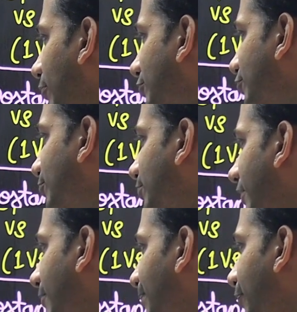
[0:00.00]
box
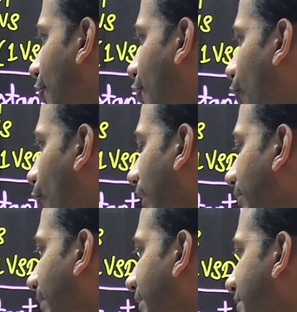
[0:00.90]
ruler.
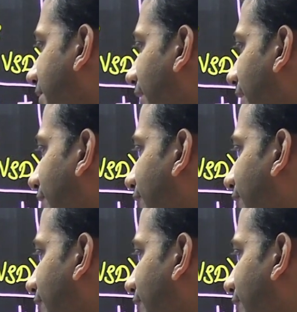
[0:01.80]
1 main scale